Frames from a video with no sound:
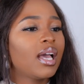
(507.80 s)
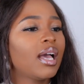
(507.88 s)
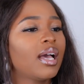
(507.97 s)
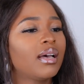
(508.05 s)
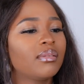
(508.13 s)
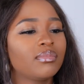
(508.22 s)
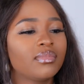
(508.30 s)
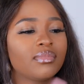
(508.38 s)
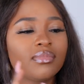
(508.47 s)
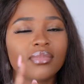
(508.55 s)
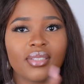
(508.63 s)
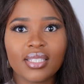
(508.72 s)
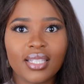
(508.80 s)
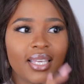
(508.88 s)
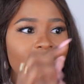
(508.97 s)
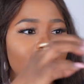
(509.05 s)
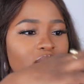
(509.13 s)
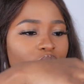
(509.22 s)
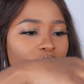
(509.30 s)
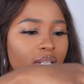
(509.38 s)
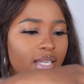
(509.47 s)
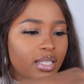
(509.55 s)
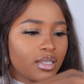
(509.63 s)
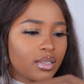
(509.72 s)
Um yeah, so
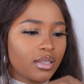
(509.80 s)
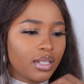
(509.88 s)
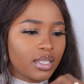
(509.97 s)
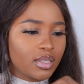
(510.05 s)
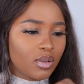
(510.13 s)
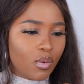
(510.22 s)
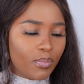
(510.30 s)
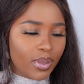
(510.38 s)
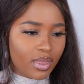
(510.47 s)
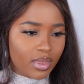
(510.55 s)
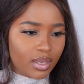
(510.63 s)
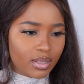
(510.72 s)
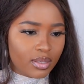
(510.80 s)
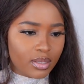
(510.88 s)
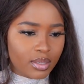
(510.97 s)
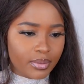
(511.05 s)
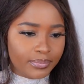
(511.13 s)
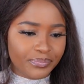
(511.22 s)
let's let's open this.